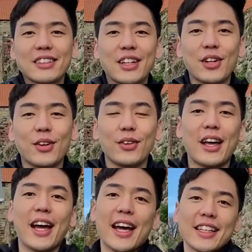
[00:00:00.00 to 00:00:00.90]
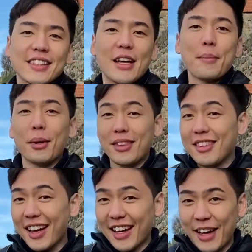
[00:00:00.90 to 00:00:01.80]
are known as
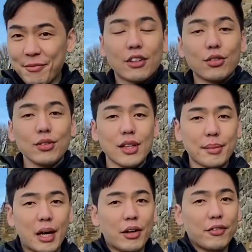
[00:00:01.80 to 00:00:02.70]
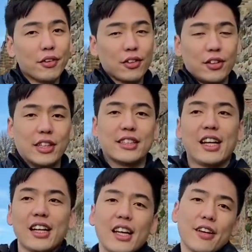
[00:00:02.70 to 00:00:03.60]
Pontianak. The cool thing about our folklore is that
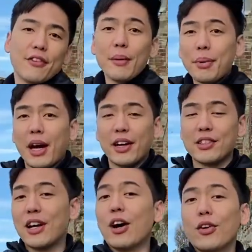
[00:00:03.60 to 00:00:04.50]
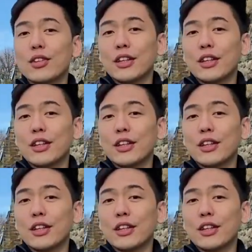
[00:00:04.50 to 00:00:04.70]
vampires are only